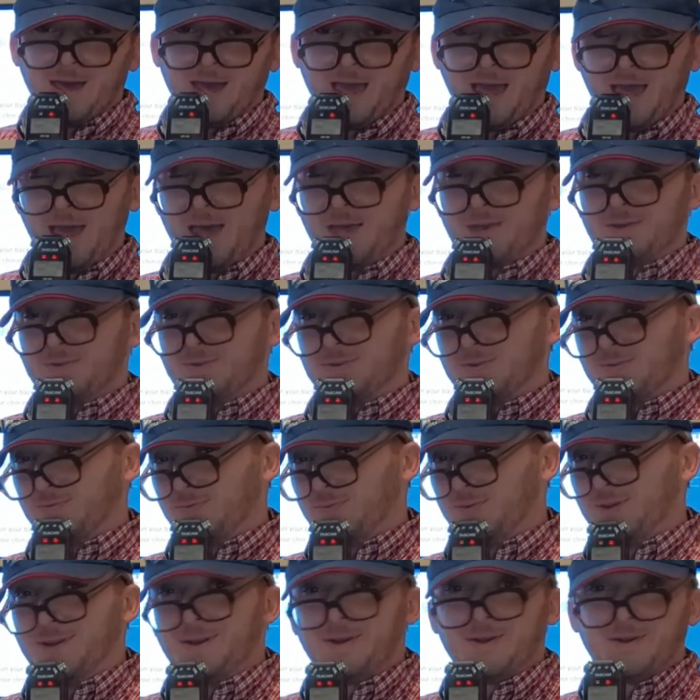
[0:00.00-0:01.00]
has
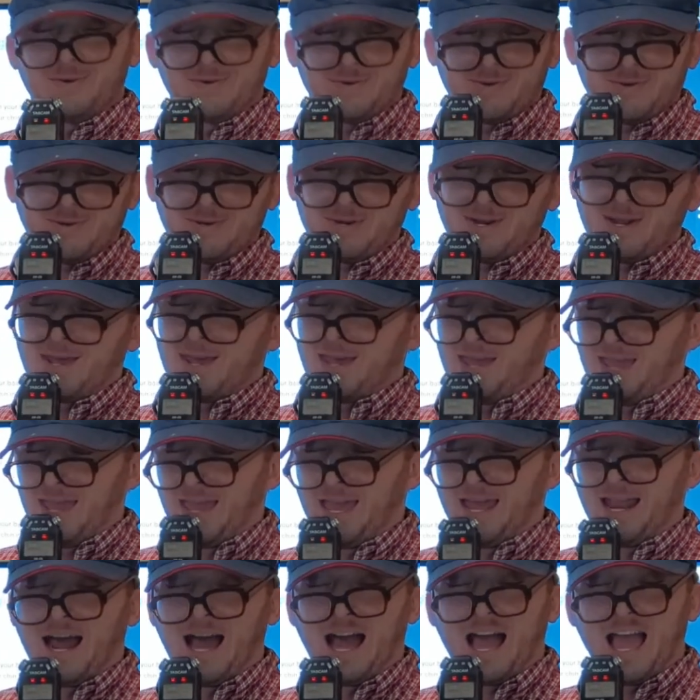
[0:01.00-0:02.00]
finished,
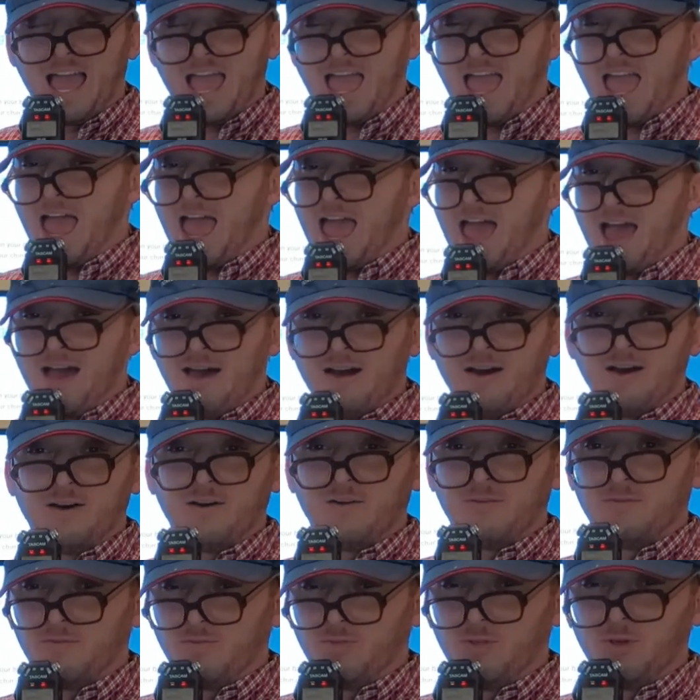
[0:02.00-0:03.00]
and I
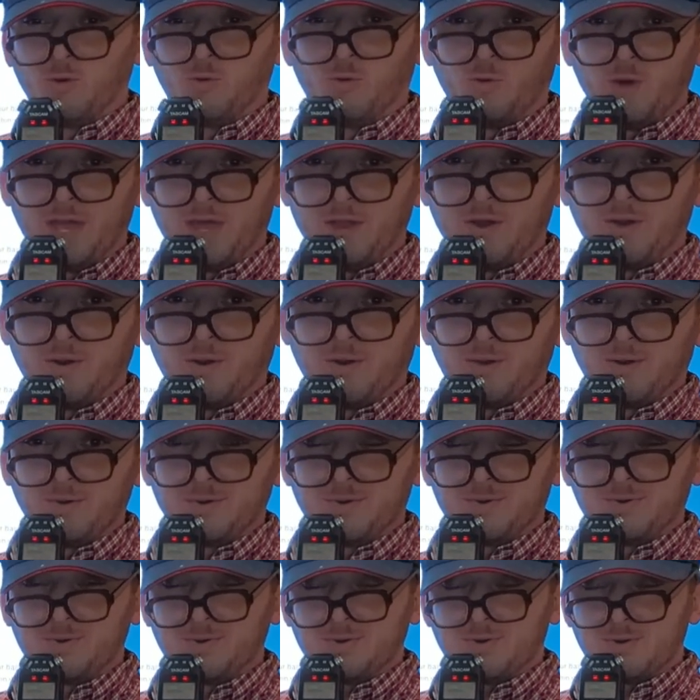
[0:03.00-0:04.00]
have the
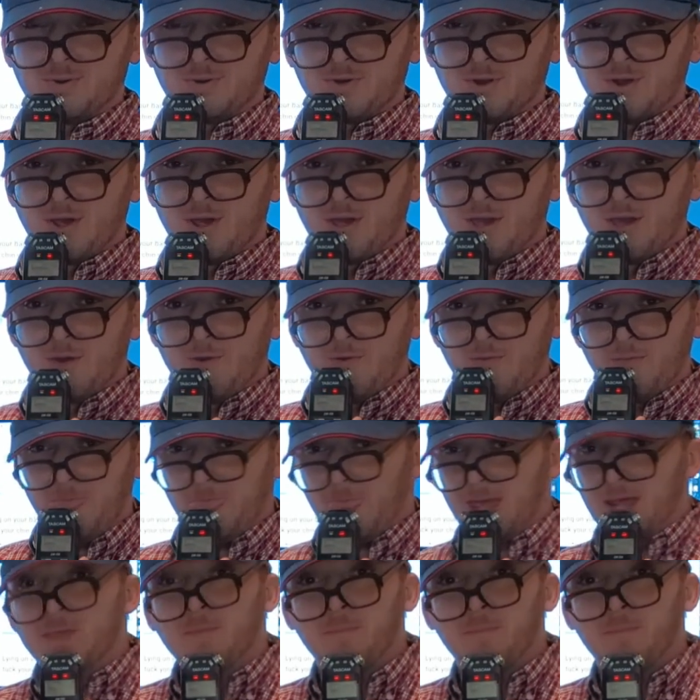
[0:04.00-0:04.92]
winners in